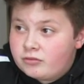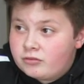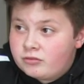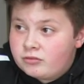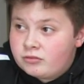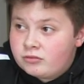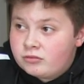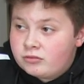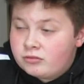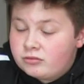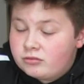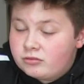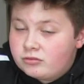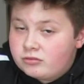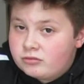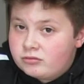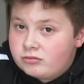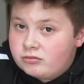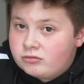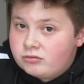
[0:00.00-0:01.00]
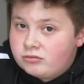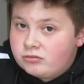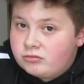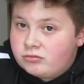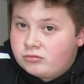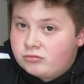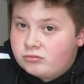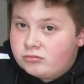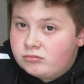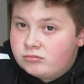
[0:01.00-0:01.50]

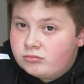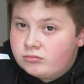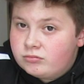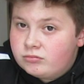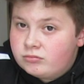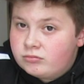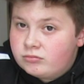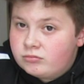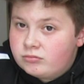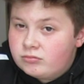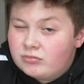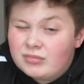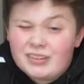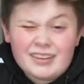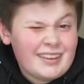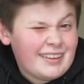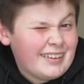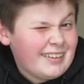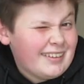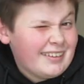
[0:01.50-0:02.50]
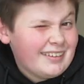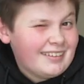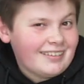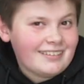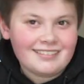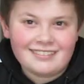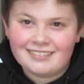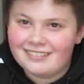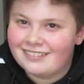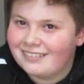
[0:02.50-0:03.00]

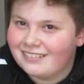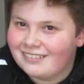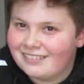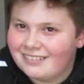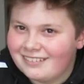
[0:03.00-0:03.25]
(silence)